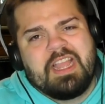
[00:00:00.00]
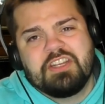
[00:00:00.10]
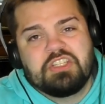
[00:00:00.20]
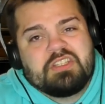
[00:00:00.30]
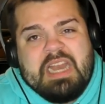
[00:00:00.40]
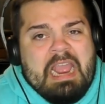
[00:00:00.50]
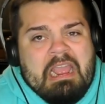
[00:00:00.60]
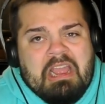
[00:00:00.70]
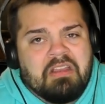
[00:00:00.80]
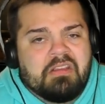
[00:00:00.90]

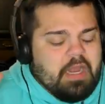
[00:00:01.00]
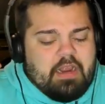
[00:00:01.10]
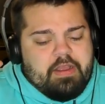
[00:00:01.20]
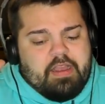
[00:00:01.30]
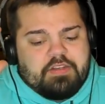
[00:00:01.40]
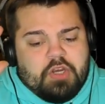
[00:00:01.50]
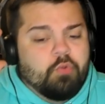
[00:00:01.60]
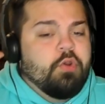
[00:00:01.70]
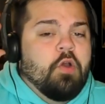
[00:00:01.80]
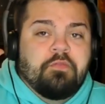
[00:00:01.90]
I
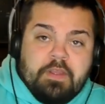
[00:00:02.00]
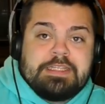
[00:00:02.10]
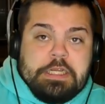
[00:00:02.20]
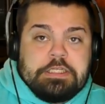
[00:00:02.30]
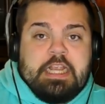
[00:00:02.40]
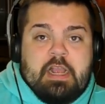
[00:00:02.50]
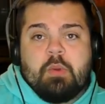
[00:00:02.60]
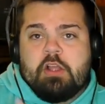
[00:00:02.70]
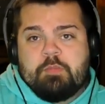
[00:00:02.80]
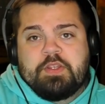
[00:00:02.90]
don't know physics that
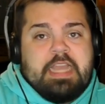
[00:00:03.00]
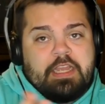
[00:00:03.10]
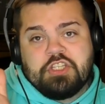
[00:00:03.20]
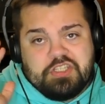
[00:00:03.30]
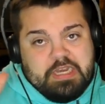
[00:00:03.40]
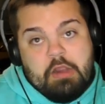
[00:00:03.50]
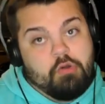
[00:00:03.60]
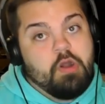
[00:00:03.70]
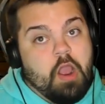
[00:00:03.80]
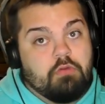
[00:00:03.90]
well, but that just, I
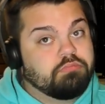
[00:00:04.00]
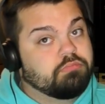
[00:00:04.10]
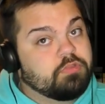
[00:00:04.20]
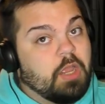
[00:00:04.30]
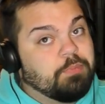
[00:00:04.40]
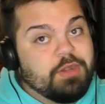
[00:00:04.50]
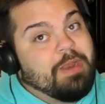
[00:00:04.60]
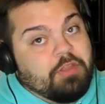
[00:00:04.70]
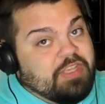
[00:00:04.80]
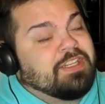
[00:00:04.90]
don't know. Something
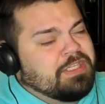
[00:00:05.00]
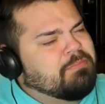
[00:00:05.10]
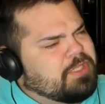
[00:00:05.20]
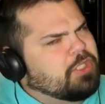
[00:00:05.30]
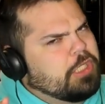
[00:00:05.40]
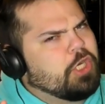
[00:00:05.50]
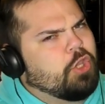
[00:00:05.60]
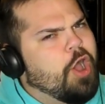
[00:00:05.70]
about that seems a little